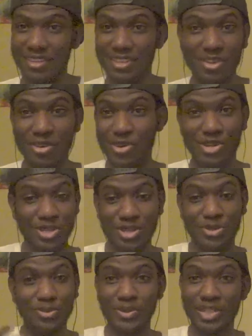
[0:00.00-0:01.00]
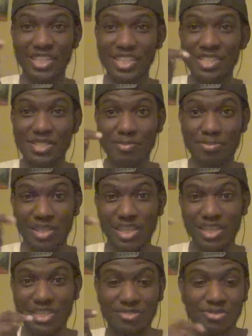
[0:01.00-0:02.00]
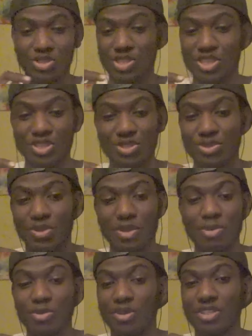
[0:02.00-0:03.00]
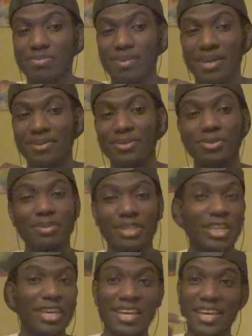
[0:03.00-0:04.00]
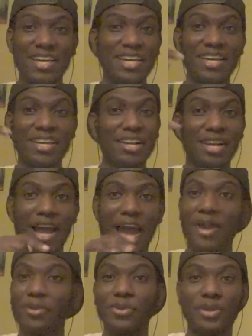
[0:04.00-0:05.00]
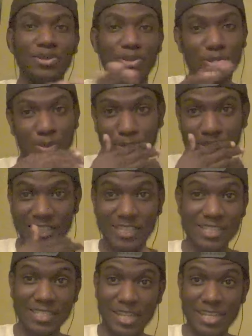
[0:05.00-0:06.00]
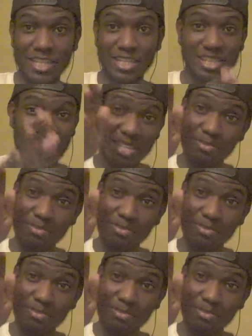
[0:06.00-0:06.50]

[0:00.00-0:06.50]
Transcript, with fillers: You already know, this is playlist for shit show. Let me run this back a little bit. I don't, look, cause it's like this,